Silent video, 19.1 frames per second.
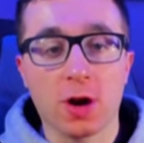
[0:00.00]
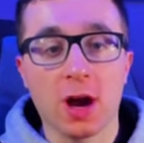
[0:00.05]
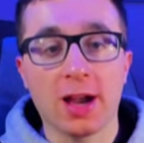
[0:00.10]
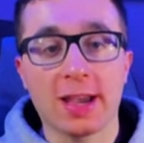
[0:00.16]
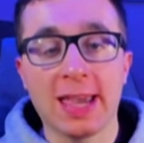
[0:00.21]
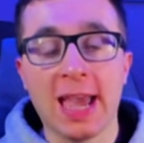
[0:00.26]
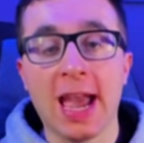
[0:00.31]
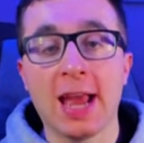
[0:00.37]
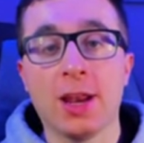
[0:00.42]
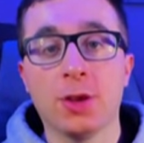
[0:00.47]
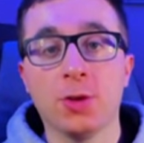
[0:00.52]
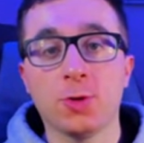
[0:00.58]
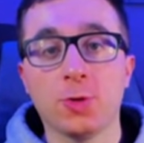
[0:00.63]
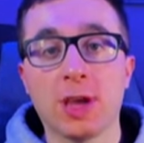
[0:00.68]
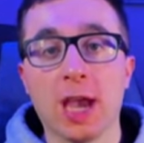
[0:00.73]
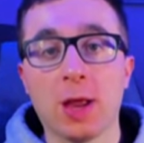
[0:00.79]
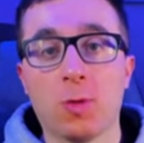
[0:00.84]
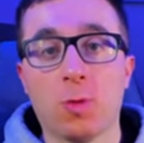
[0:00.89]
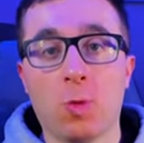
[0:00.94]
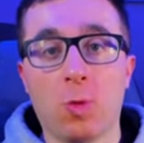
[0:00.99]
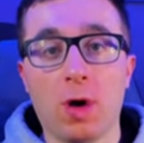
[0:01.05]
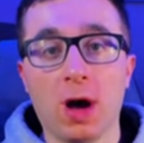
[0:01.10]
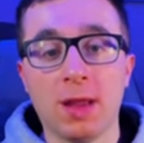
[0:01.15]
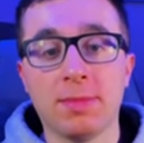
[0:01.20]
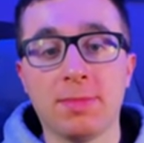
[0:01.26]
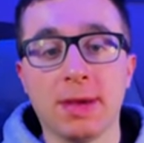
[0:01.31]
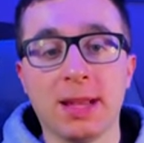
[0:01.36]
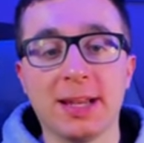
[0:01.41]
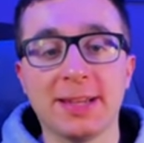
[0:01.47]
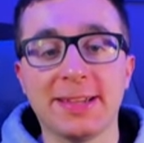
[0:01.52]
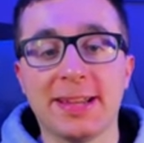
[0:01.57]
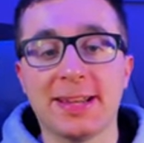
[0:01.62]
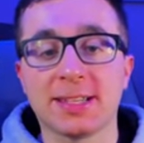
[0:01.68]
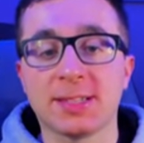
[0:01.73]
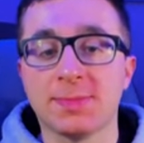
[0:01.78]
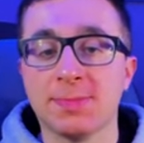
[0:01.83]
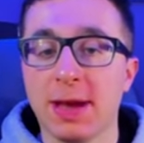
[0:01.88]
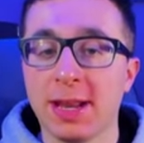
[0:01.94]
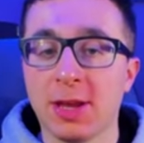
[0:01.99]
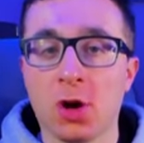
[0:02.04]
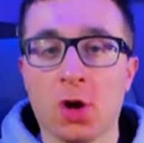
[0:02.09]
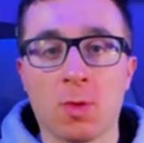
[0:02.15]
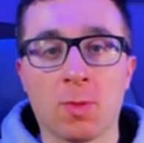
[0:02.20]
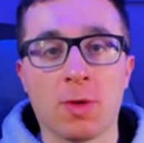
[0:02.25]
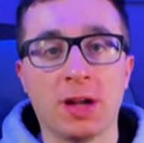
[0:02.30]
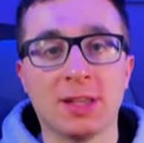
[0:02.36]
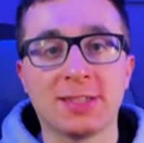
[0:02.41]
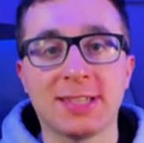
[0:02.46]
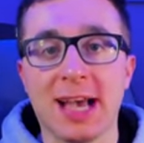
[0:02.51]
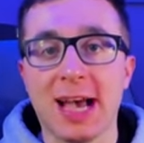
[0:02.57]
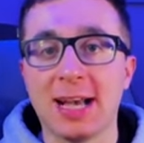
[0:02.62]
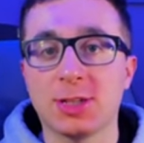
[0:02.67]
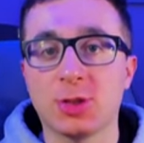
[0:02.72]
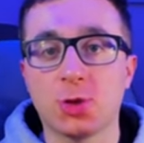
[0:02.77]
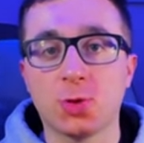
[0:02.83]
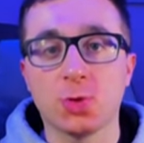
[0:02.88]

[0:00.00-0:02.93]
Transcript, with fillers: Again, you get one minute to hit as many home runs as you